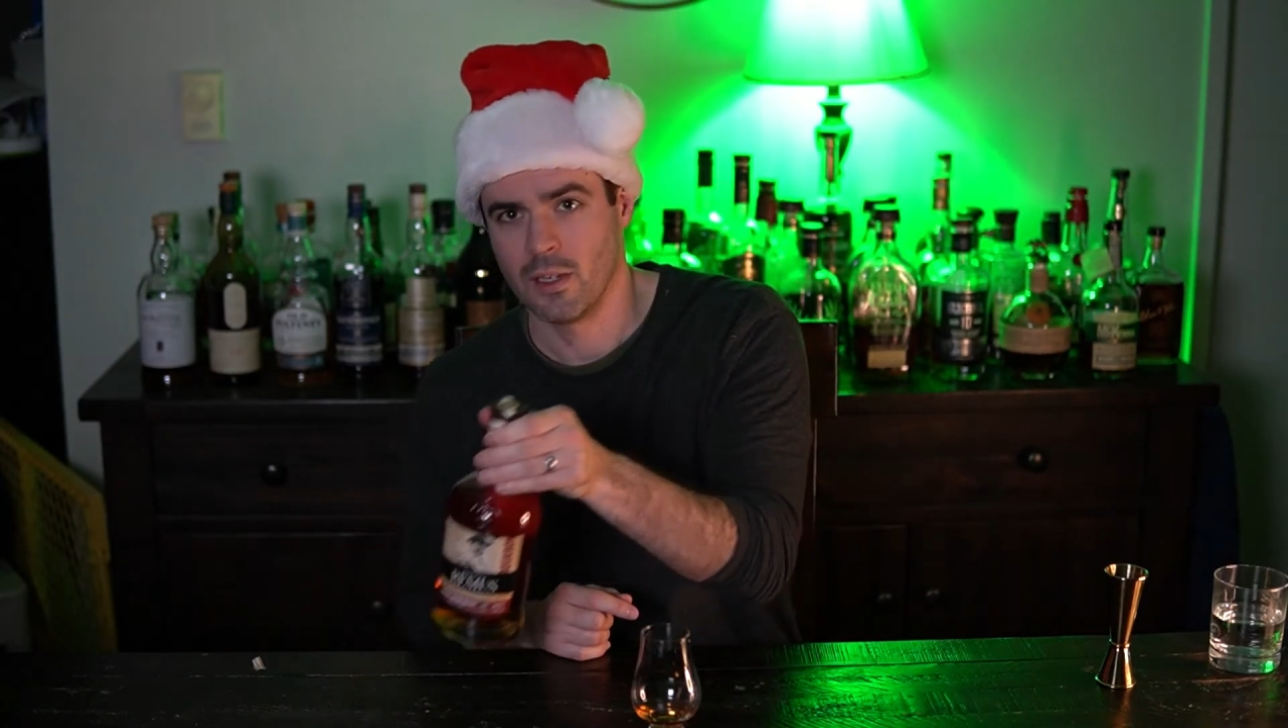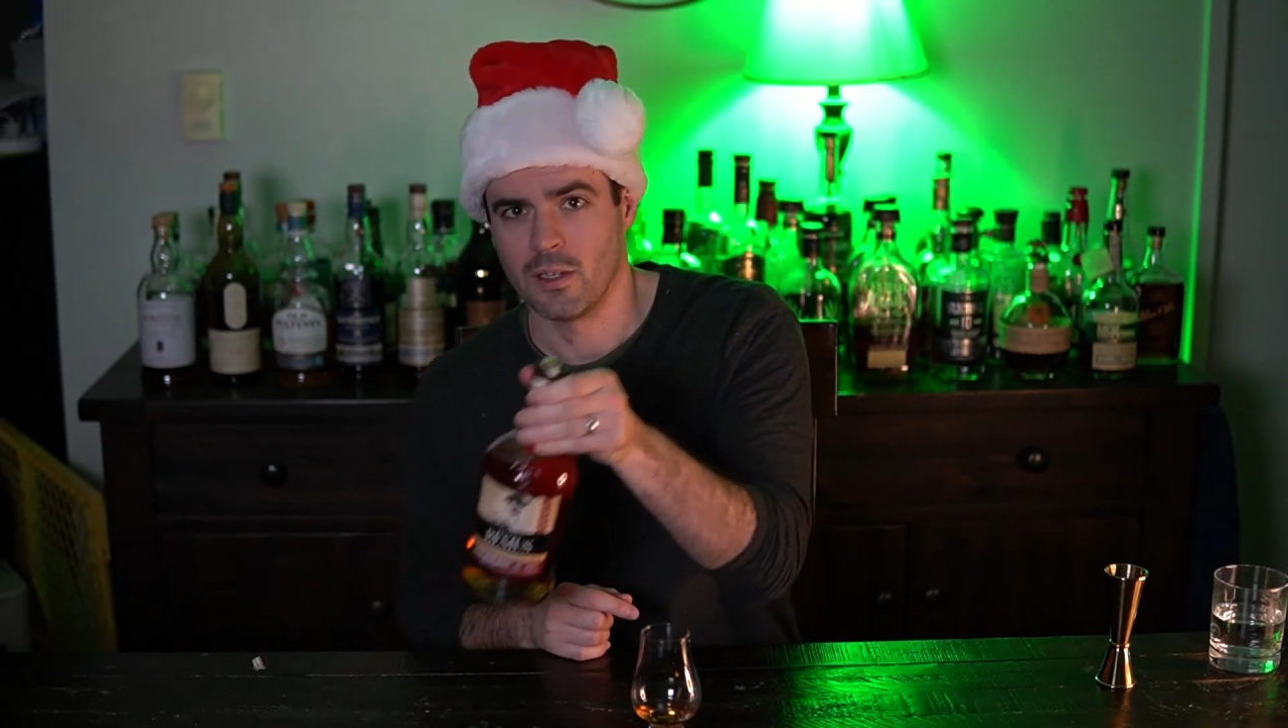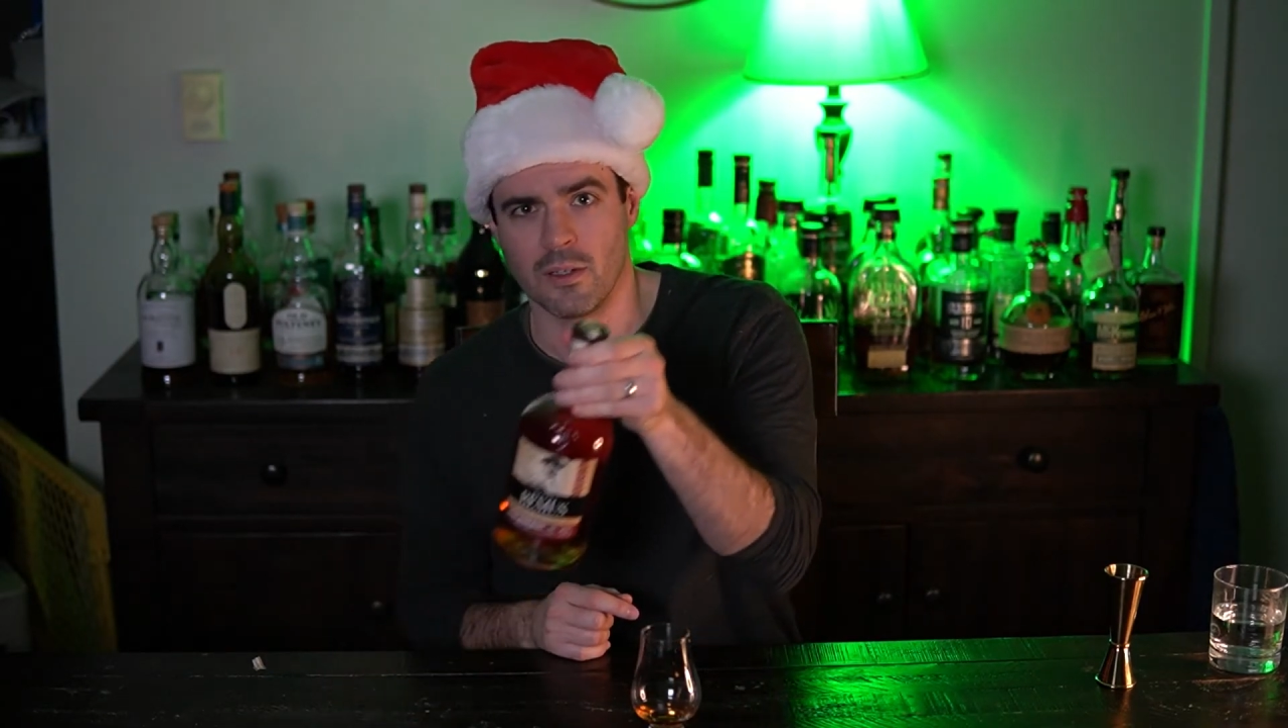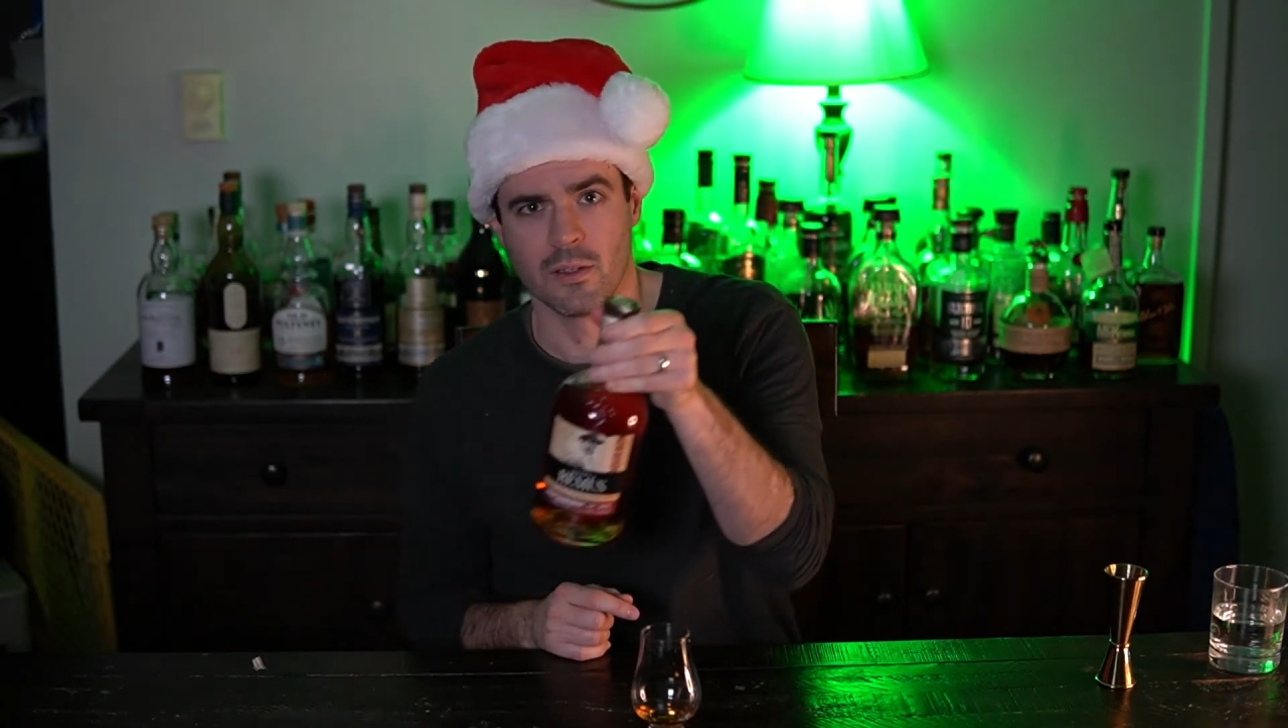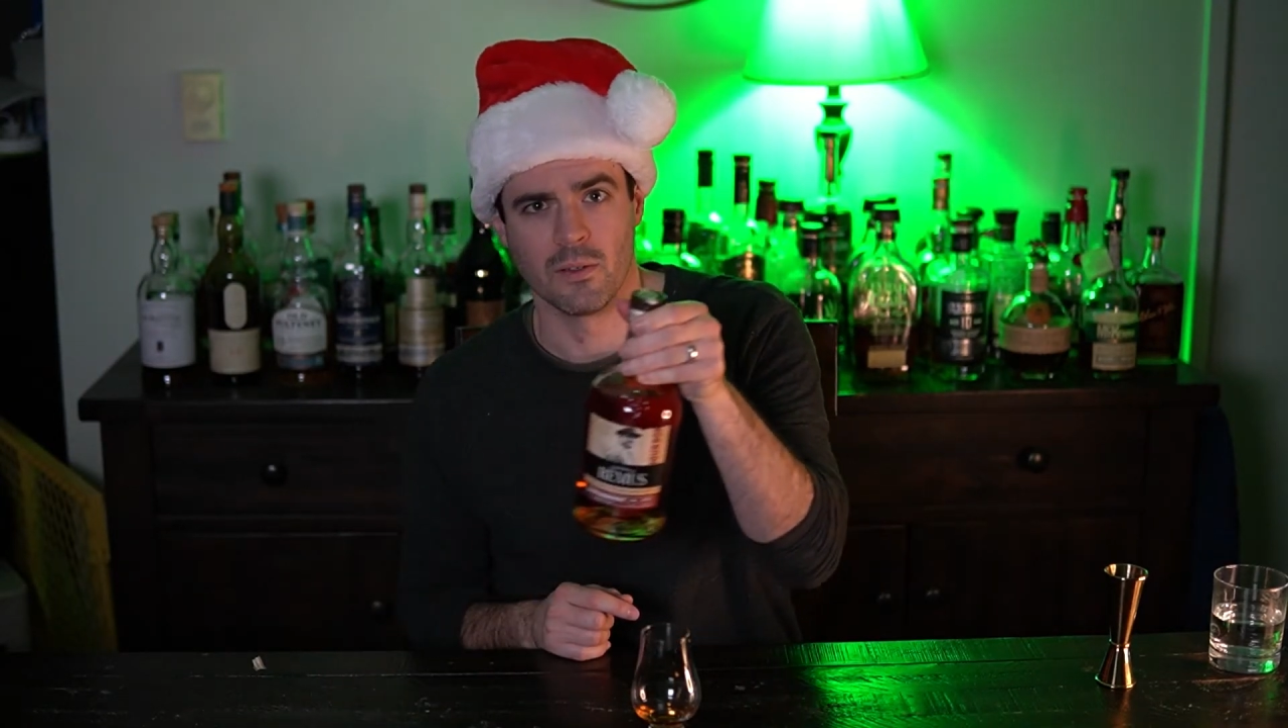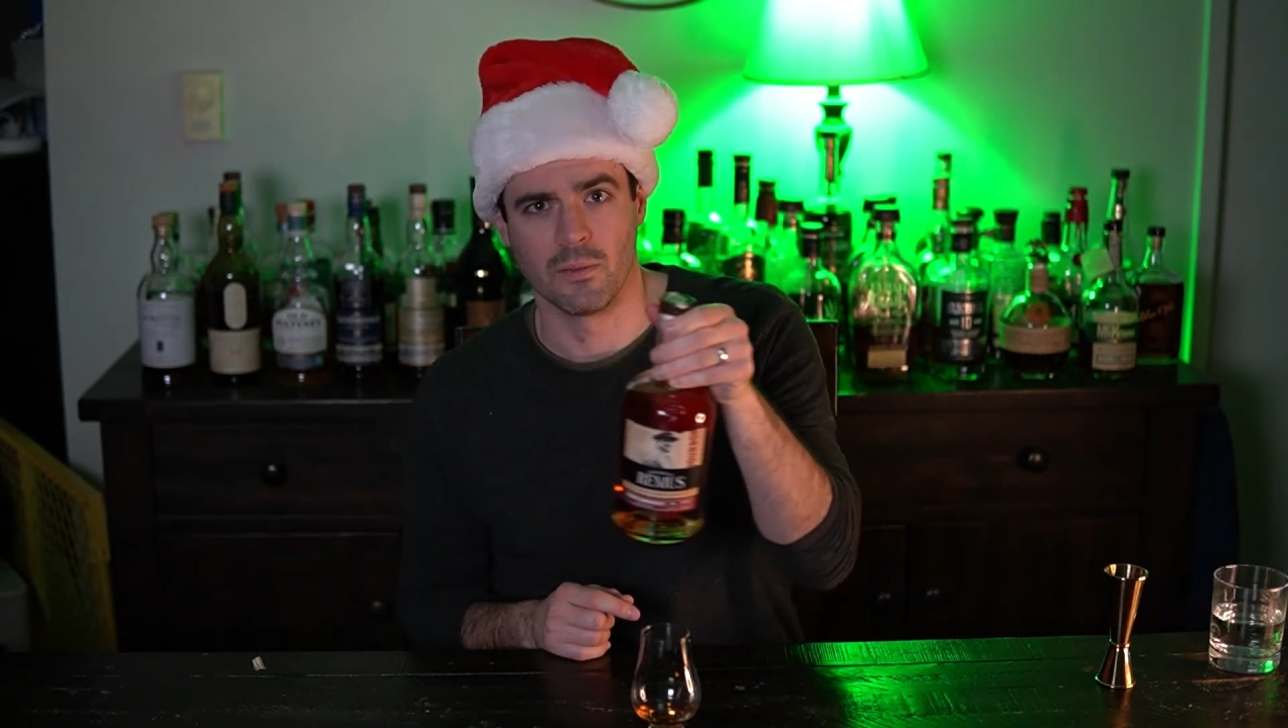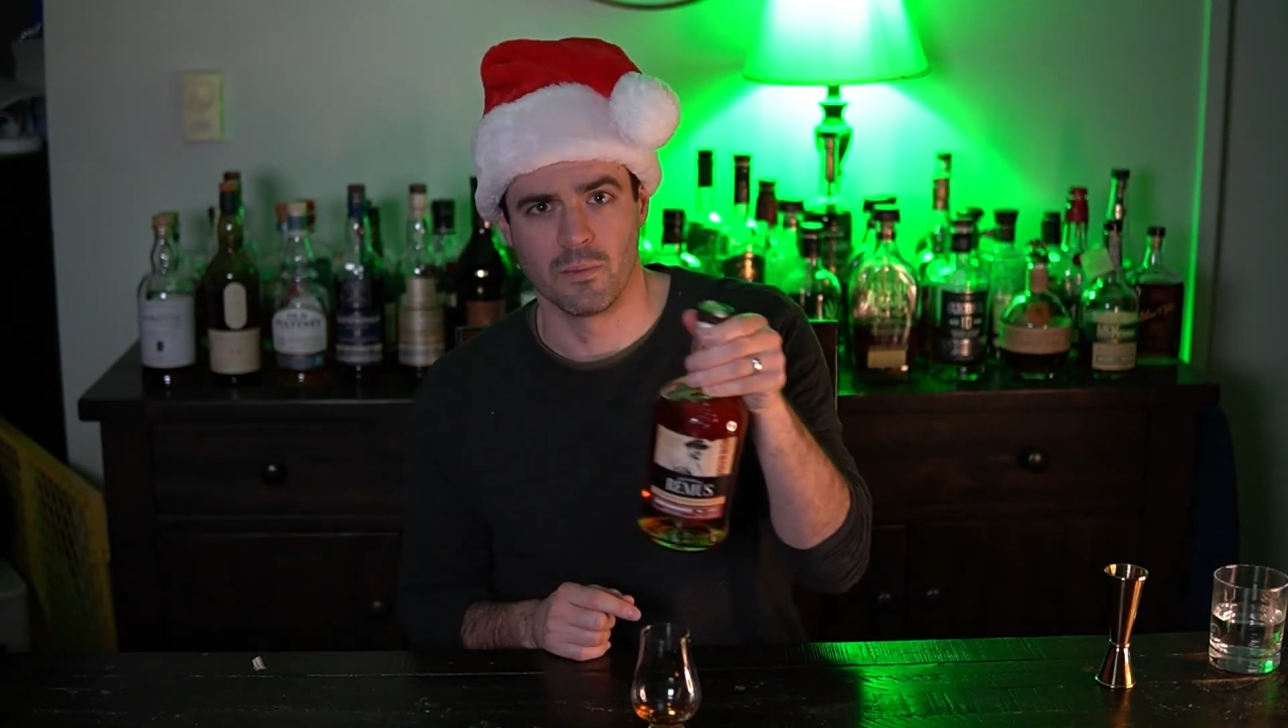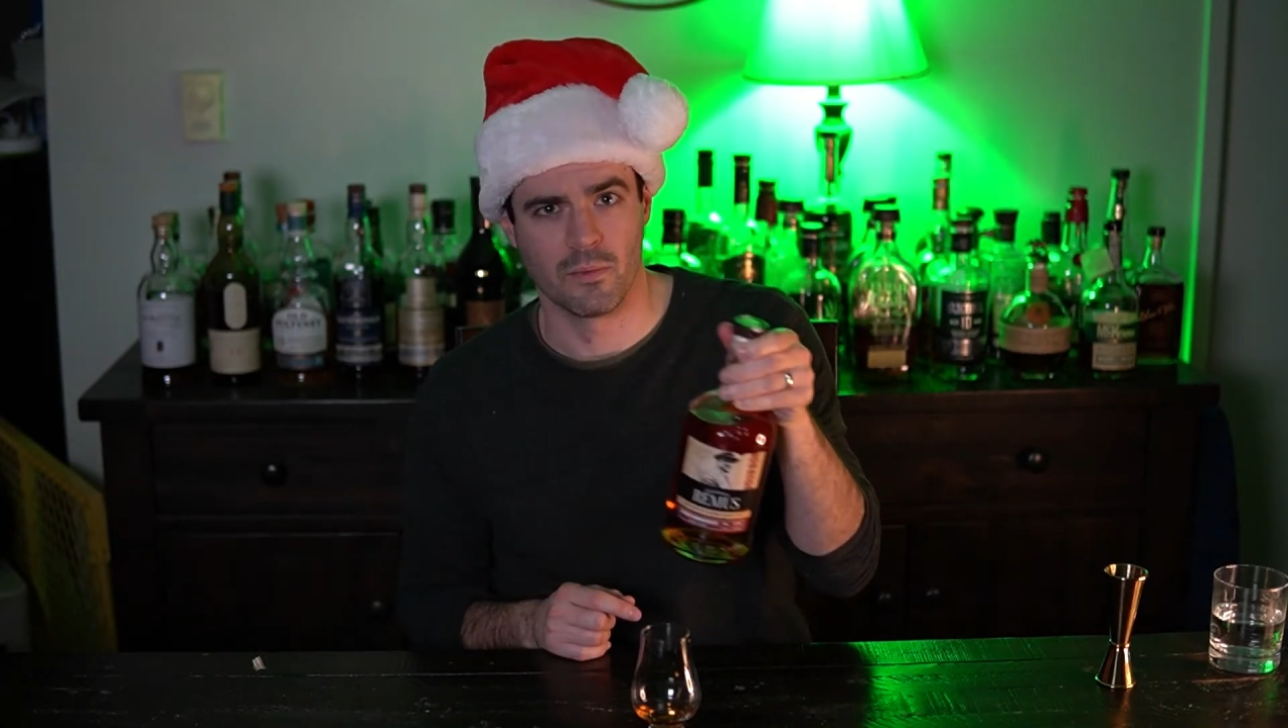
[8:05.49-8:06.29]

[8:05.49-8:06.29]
you